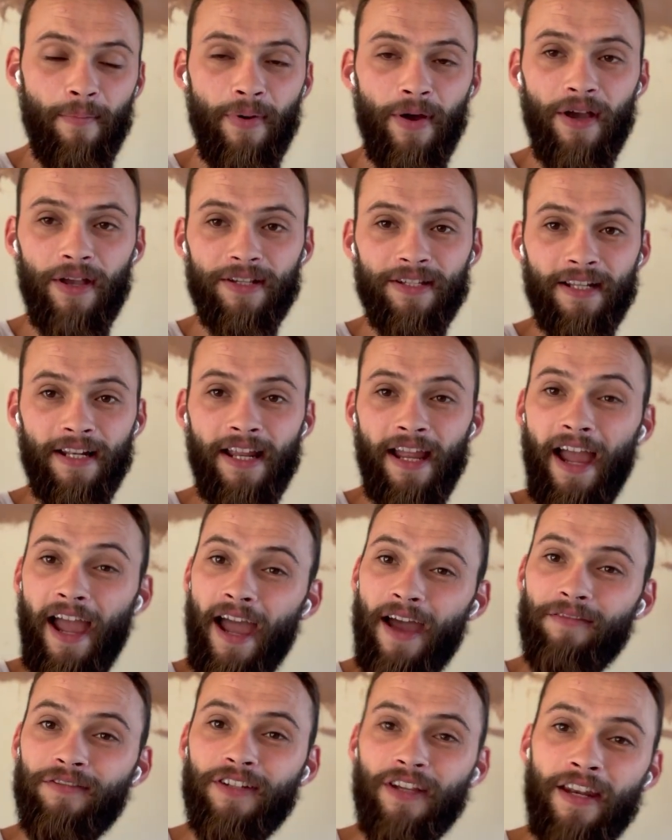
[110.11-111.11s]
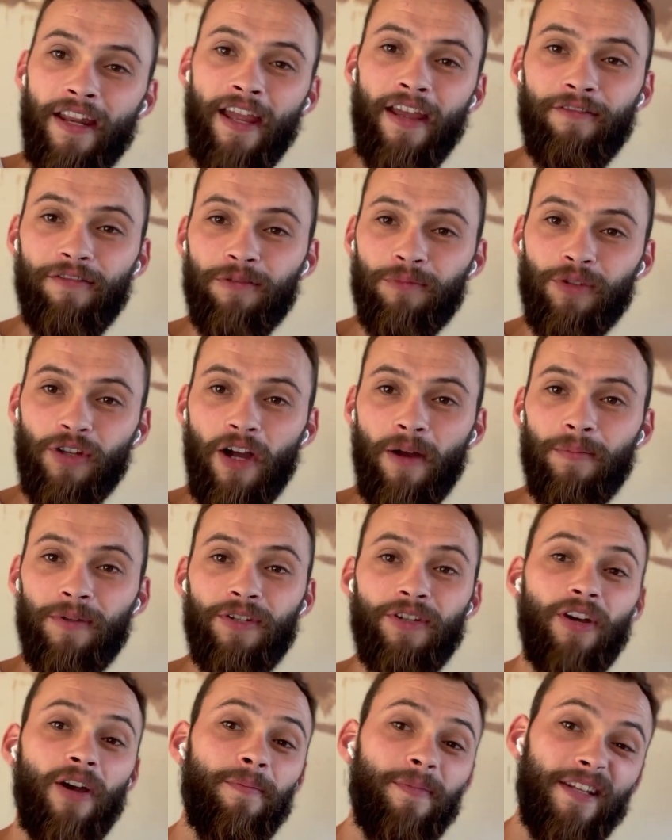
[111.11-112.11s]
Personally, I have done it from time to time.